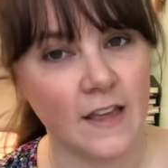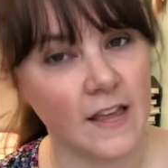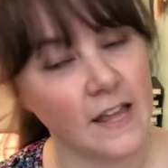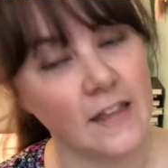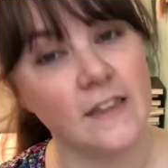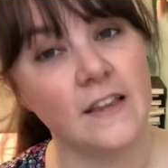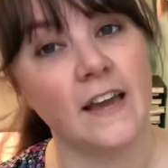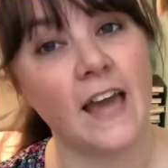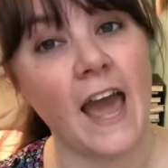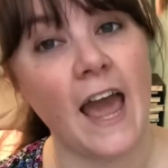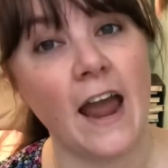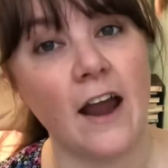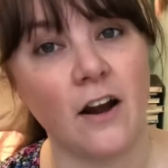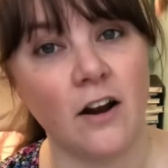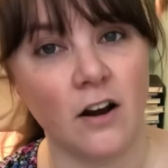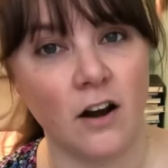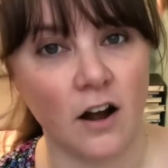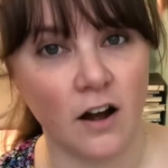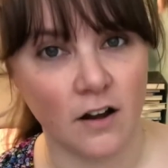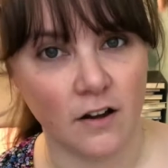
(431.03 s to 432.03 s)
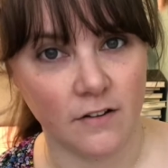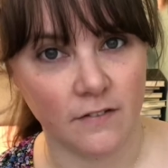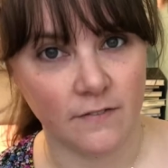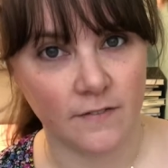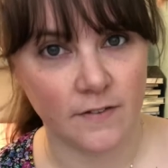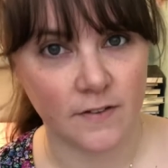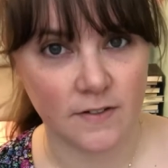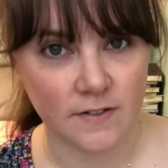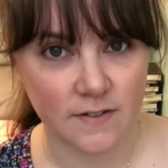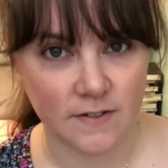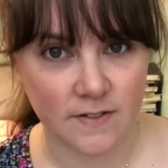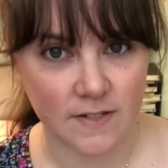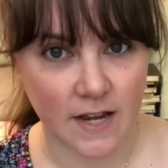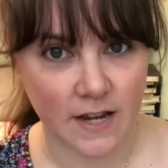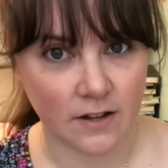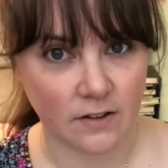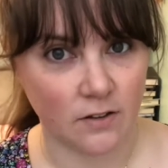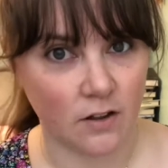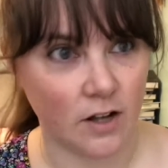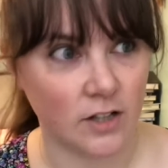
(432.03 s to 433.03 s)
care of
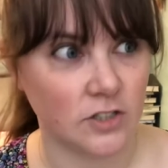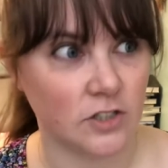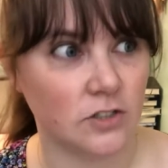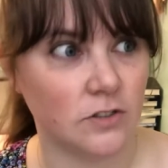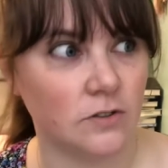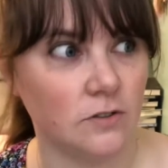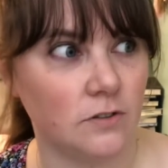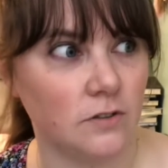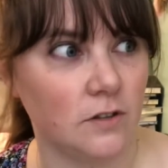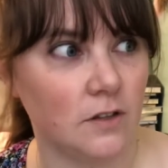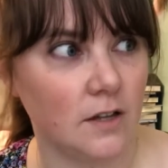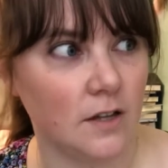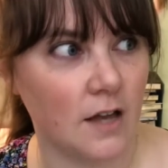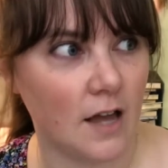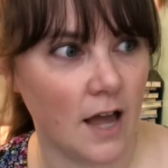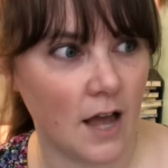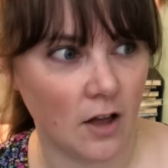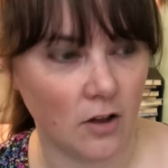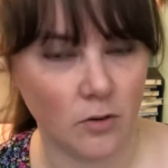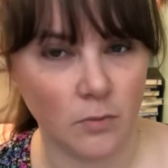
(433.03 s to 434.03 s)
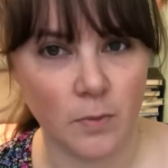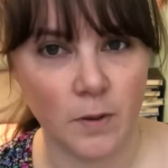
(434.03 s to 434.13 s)
psychological help